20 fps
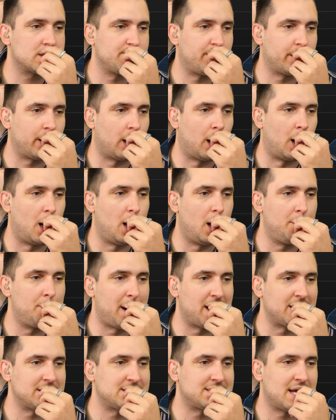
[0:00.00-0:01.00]
but all
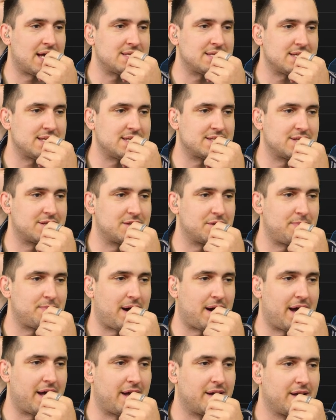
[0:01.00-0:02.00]
mine says is
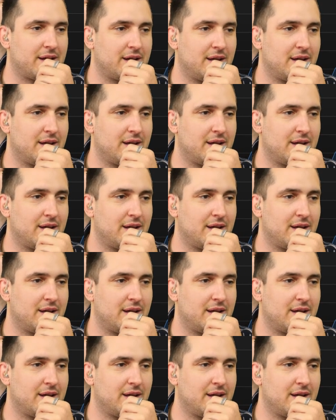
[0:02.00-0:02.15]
goodbye.